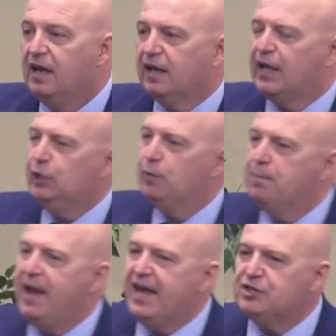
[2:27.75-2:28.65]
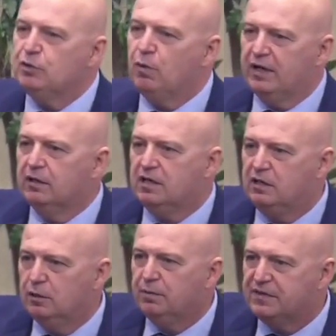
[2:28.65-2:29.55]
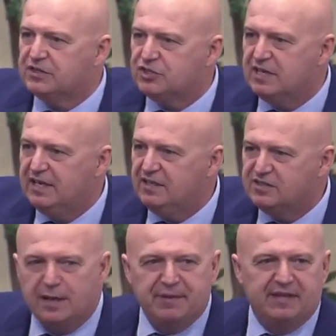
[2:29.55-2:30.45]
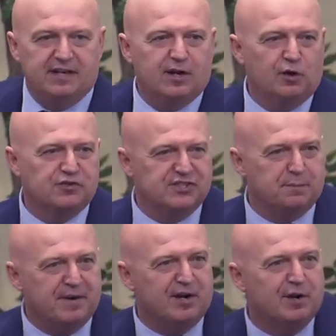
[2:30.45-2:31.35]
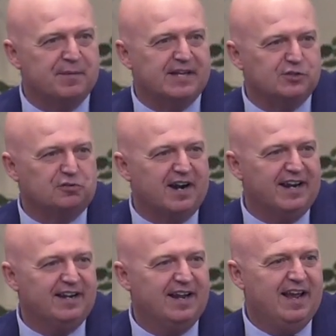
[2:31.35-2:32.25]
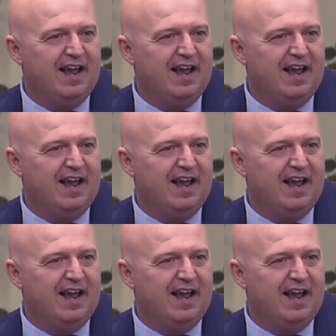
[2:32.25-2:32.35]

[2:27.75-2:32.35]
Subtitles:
Can you imagine what you could do with the sneeze? I mean, there goes the pyramids, right?